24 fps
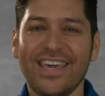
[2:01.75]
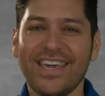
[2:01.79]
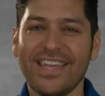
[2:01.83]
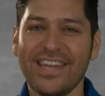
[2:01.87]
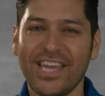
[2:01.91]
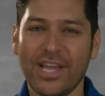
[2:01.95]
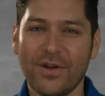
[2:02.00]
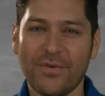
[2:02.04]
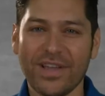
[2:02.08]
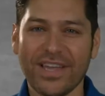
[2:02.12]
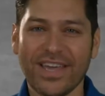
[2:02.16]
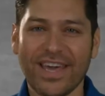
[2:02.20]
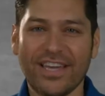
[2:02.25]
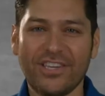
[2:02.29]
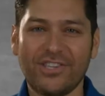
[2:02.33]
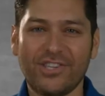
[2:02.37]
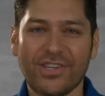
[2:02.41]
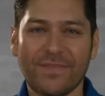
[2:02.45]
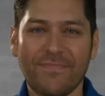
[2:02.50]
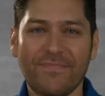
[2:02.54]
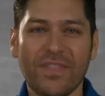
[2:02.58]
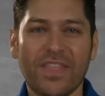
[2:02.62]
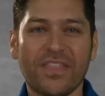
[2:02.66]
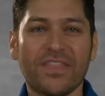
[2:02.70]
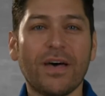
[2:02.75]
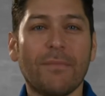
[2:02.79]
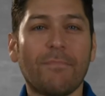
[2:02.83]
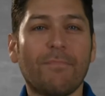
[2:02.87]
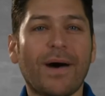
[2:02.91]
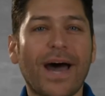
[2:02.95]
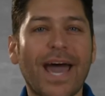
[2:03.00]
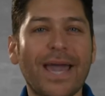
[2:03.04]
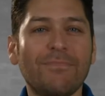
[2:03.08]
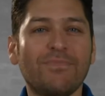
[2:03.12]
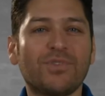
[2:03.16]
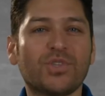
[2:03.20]
In irrigation, the
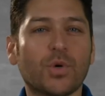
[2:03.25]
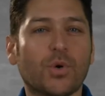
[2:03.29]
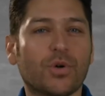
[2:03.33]
pipes